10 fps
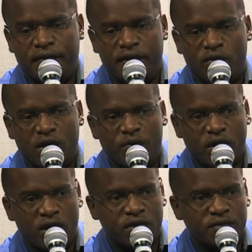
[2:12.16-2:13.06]
that we are
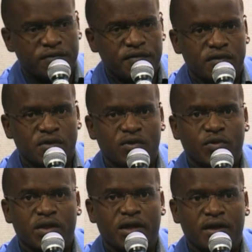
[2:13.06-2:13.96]
proud of.
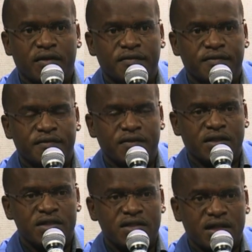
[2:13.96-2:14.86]
We have
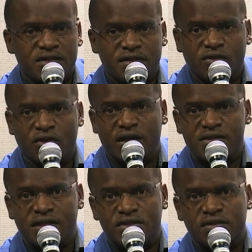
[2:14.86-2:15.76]
restructured the
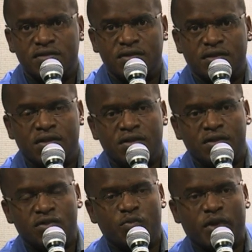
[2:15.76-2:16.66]
organization
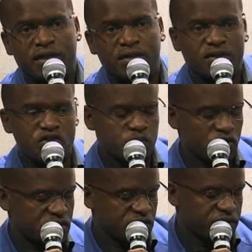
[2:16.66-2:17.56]
to make it
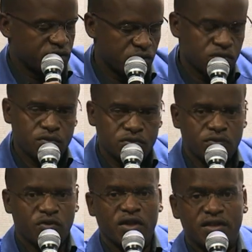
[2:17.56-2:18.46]
responsive to
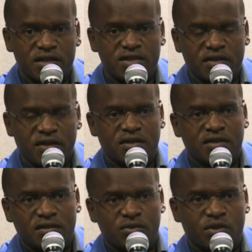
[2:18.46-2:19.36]
the industry
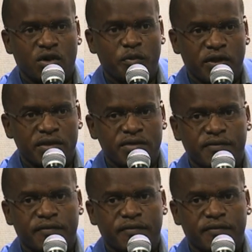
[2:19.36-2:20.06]
that we operate.